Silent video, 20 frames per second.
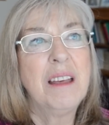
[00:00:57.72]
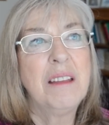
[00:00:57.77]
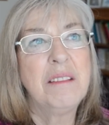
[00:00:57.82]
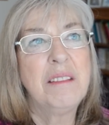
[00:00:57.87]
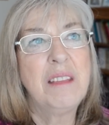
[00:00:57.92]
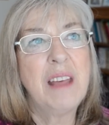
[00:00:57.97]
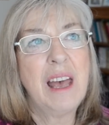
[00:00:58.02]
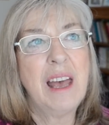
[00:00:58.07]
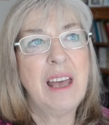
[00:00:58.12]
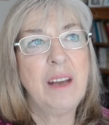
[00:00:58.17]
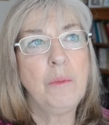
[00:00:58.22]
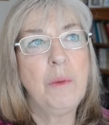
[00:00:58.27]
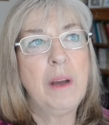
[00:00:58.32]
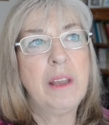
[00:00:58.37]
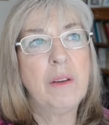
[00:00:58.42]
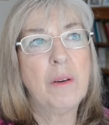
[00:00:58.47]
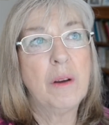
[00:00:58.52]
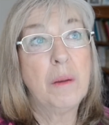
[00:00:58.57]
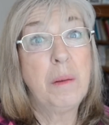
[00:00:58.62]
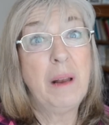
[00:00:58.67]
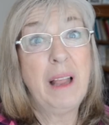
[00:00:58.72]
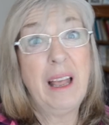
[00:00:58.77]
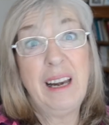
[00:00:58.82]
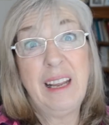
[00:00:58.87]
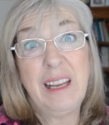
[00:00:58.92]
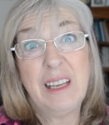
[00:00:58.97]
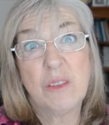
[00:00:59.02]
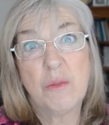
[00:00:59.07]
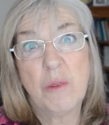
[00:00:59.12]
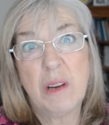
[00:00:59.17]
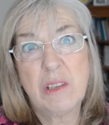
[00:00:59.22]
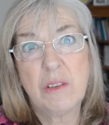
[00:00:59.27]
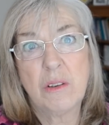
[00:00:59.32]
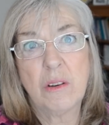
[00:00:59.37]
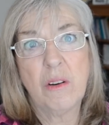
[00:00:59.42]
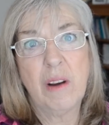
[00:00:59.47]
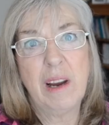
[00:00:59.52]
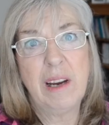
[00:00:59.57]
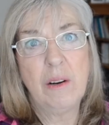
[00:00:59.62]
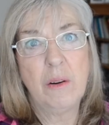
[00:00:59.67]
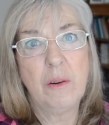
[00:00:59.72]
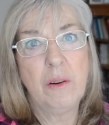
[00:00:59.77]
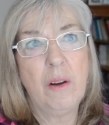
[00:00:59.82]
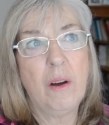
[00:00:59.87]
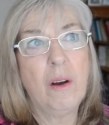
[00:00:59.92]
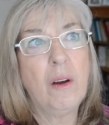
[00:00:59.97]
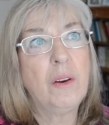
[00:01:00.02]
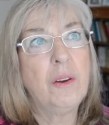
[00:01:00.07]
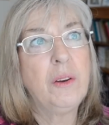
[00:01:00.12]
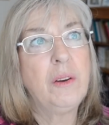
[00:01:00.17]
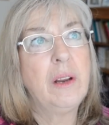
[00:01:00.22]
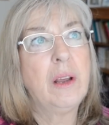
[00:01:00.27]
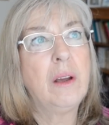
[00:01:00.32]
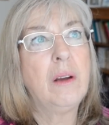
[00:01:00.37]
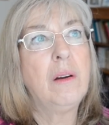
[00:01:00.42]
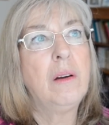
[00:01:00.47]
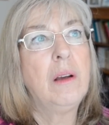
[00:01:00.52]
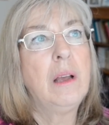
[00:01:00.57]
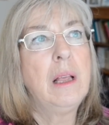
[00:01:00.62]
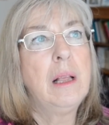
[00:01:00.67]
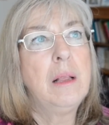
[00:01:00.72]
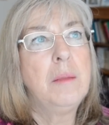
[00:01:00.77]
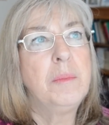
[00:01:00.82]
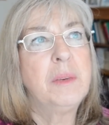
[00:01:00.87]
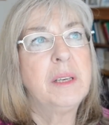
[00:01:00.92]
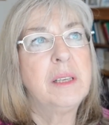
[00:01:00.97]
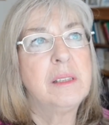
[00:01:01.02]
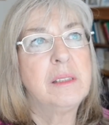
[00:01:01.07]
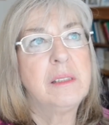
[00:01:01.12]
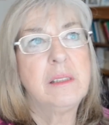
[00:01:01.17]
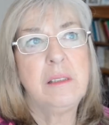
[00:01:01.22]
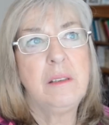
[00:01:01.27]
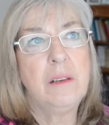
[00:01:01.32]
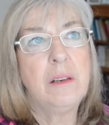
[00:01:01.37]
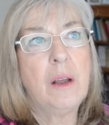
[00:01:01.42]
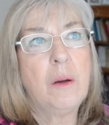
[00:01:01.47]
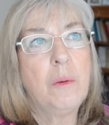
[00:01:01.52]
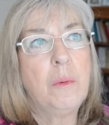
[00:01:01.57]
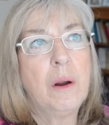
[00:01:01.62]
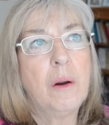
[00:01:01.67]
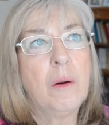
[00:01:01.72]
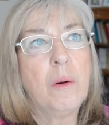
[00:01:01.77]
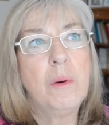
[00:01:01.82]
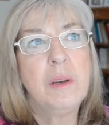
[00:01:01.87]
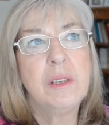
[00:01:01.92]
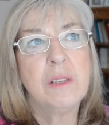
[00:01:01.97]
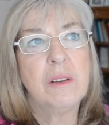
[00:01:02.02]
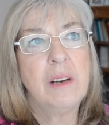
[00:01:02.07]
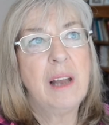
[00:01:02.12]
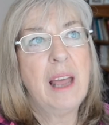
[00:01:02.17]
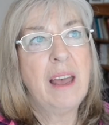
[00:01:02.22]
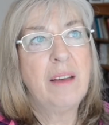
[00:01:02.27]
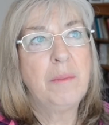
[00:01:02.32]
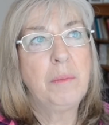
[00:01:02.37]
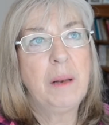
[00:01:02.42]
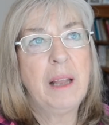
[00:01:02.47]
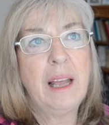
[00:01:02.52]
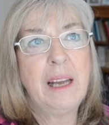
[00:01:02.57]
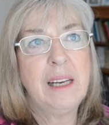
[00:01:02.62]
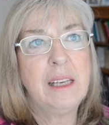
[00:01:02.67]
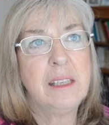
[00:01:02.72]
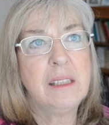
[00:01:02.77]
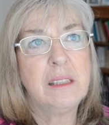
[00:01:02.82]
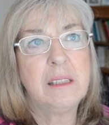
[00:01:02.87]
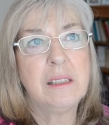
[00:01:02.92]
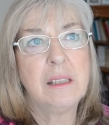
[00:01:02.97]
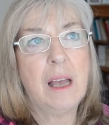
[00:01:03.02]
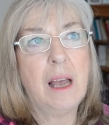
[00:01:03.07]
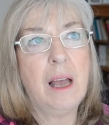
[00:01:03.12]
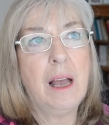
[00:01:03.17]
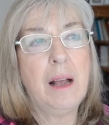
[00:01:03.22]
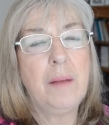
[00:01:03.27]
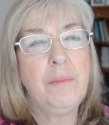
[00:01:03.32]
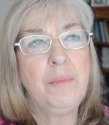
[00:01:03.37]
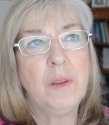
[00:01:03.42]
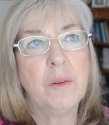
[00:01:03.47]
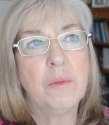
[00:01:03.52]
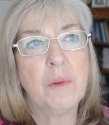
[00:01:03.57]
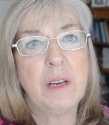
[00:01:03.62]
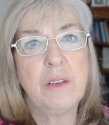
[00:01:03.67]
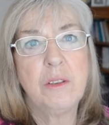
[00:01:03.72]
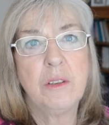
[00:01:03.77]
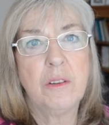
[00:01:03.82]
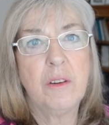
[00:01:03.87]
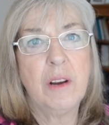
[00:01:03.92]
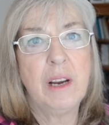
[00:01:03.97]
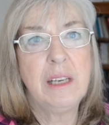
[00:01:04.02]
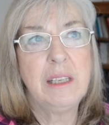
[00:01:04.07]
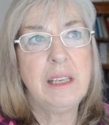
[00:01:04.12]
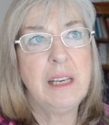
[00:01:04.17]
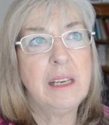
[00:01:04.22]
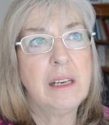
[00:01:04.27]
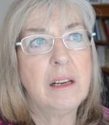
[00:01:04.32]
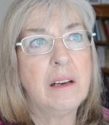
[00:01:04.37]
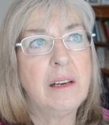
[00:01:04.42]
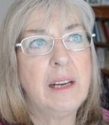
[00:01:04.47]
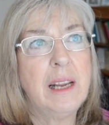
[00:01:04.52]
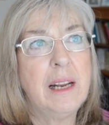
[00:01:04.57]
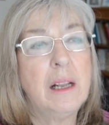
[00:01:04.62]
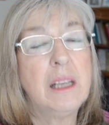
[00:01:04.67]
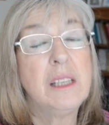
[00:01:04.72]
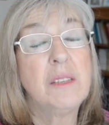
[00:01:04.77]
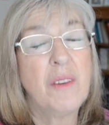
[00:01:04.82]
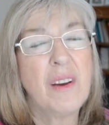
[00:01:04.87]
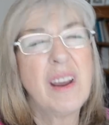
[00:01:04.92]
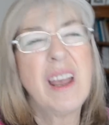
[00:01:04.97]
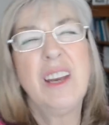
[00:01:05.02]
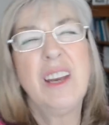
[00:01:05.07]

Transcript: than whether a planet is retrograde or not, you know? Because, you know, we're always going to have planets retrograde in our natal. It's a very